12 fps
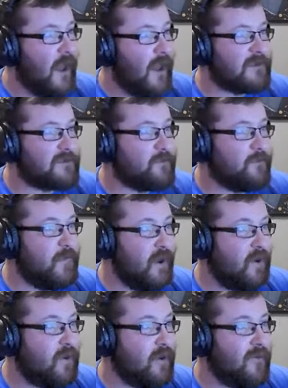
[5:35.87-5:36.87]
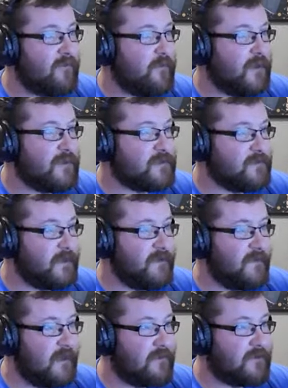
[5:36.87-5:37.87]
As part of phase 3
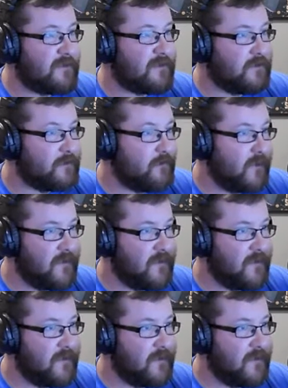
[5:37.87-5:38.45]
of the MCU,